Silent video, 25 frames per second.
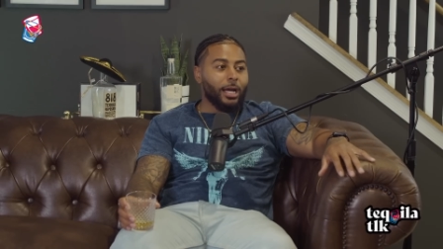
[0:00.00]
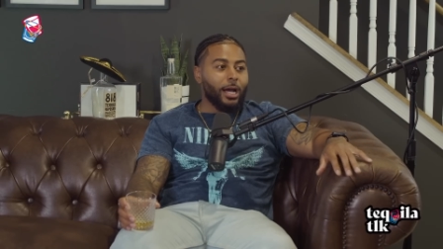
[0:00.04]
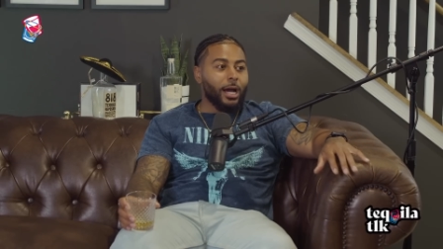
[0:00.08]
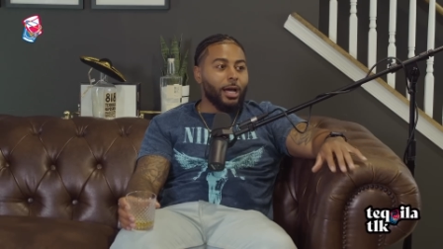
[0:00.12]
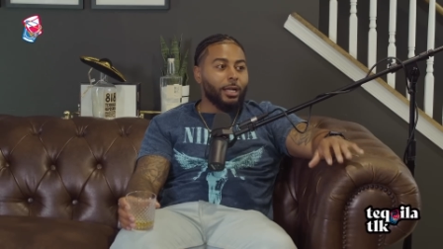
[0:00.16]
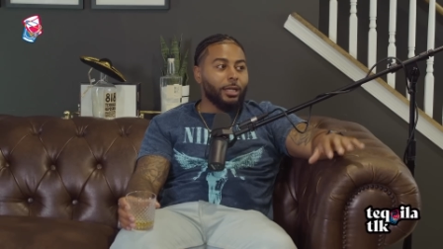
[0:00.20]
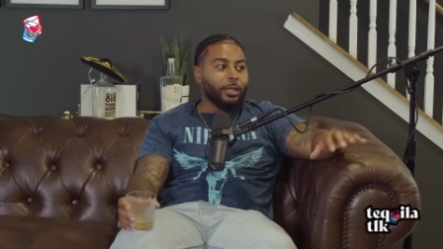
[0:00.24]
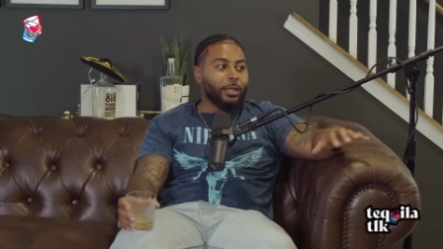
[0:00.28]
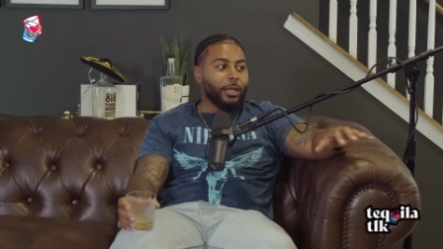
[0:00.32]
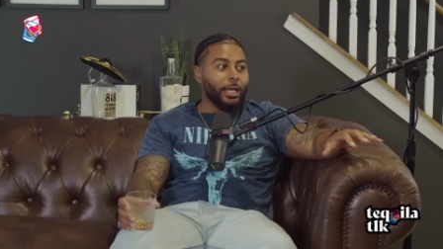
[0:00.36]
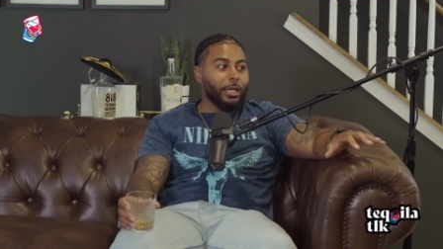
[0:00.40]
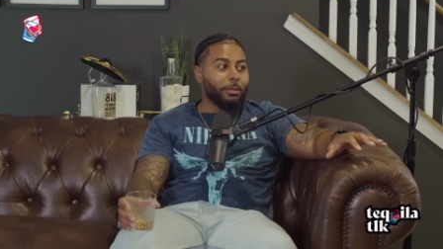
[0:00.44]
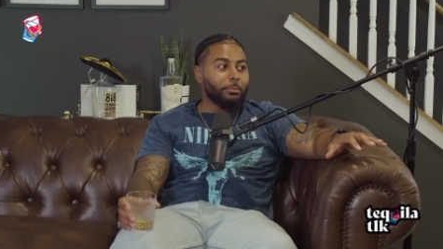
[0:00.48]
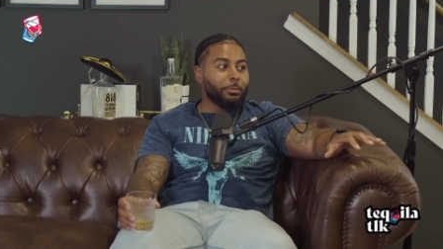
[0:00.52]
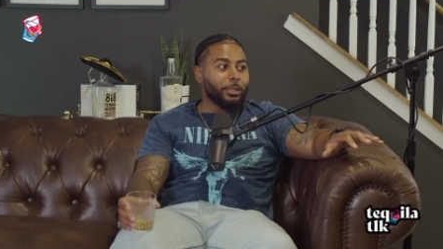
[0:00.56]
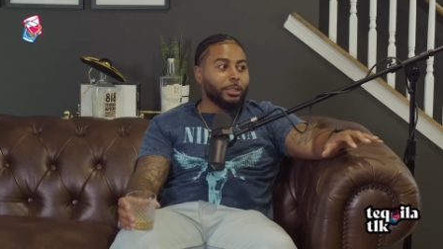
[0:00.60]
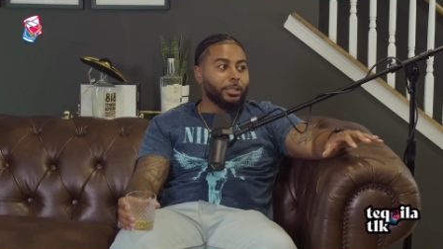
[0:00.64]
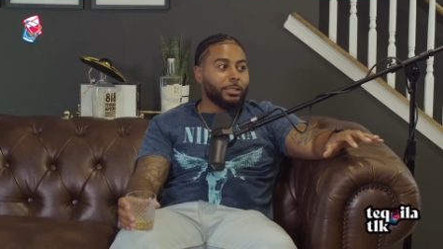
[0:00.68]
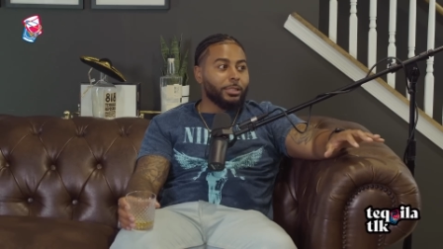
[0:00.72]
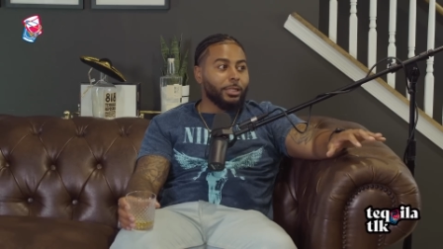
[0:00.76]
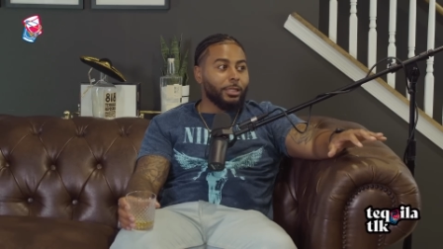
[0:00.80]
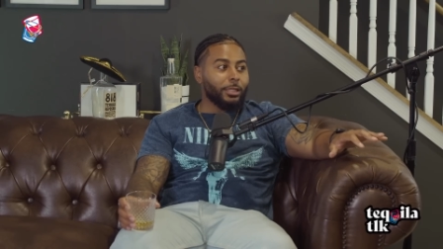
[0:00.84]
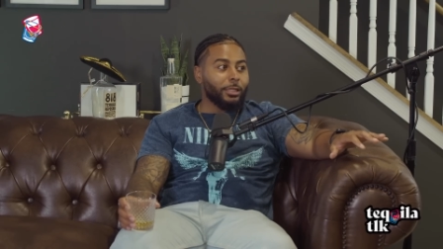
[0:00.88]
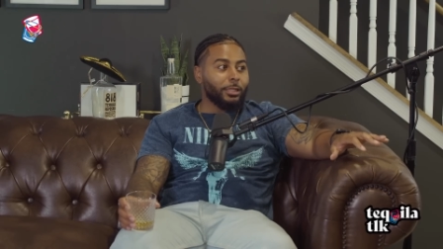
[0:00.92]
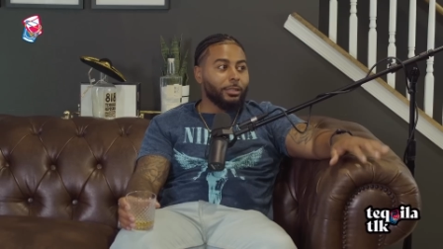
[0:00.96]
got a name in the
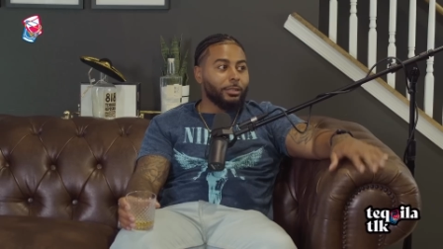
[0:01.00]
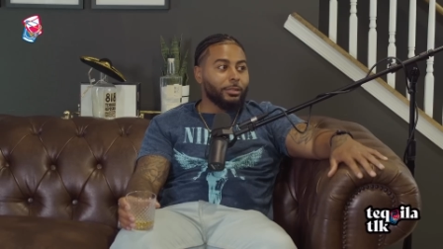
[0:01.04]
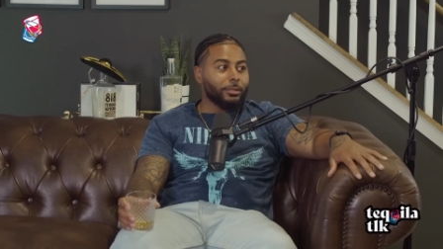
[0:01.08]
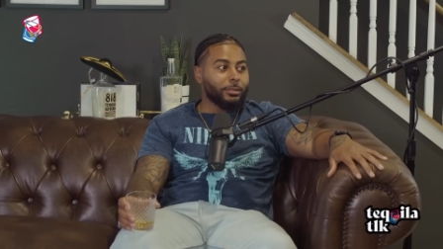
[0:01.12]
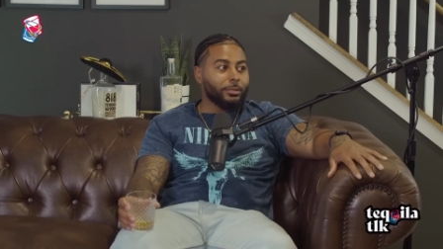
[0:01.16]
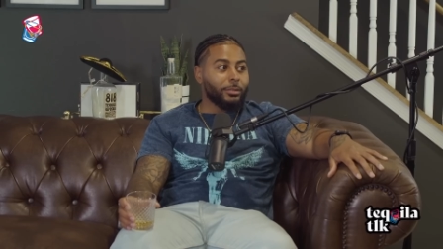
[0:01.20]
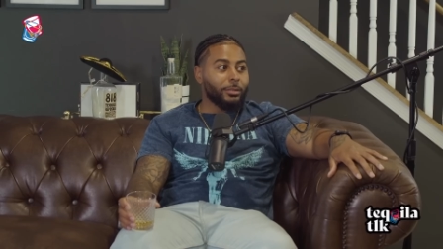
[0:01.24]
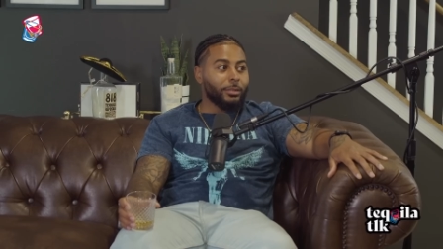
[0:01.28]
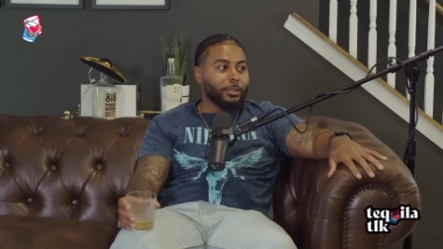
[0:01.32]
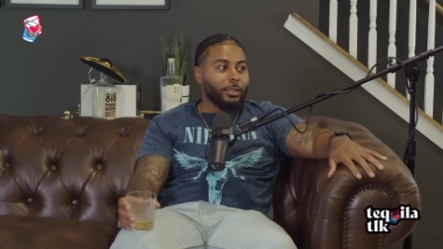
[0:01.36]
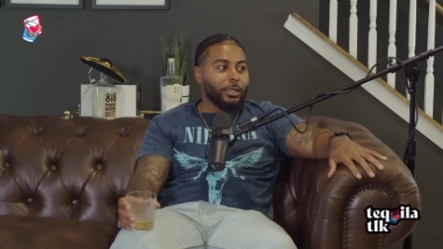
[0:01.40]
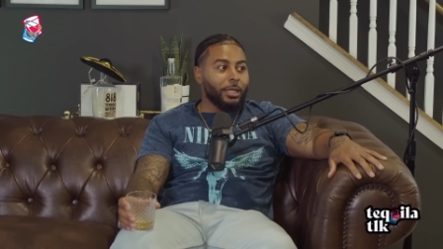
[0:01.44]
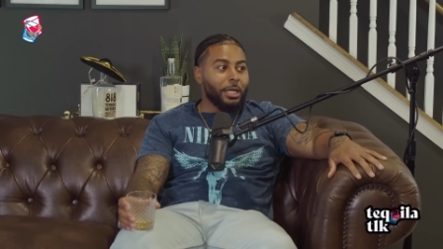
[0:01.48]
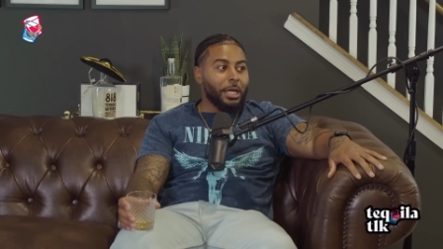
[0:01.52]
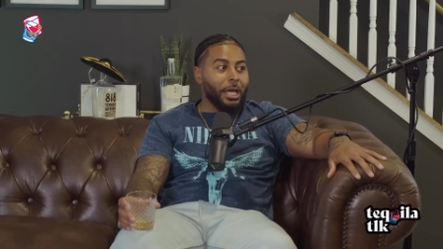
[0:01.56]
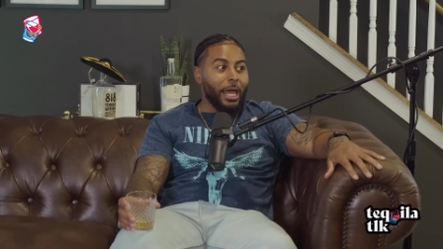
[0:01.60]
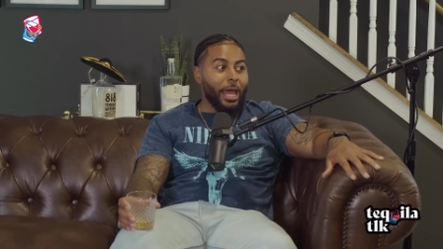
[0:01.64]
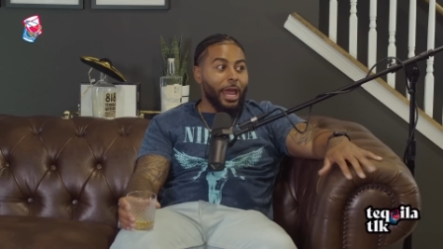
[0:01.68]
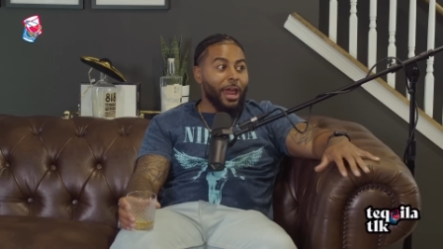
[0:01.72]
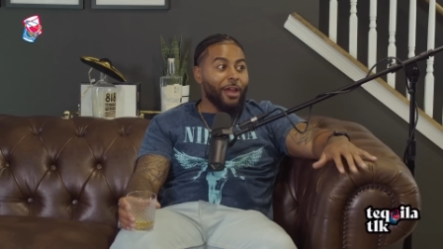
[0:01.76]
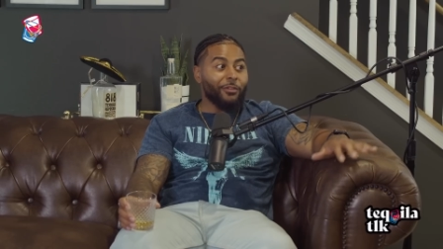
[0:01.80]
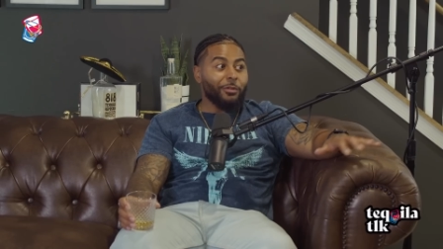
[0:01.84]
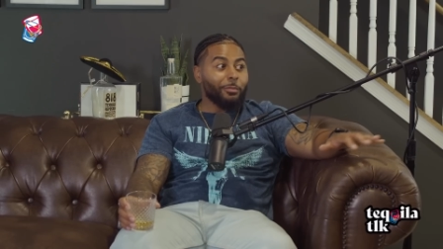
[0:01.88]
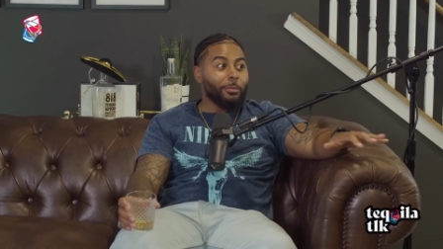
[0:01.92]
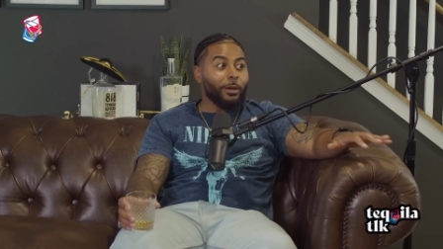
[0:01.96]
city,
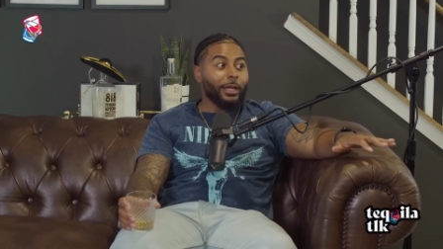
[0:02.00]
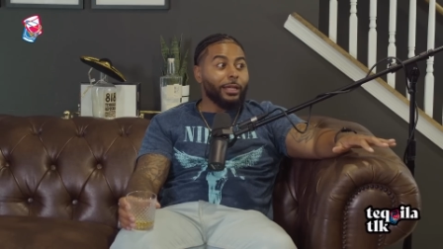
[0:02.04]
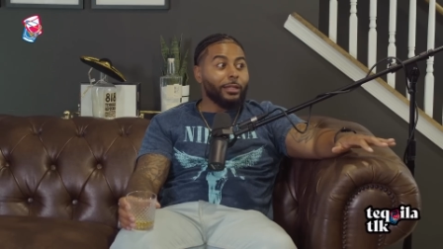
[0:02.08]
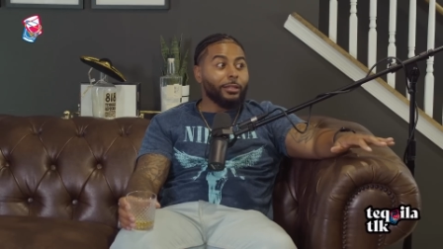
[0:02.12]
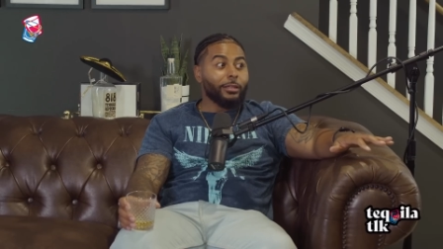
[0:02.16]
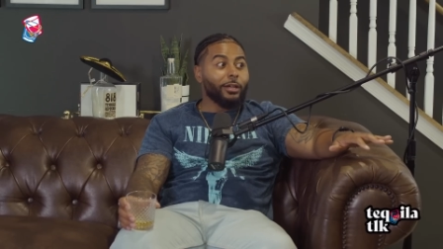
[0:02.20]
everybody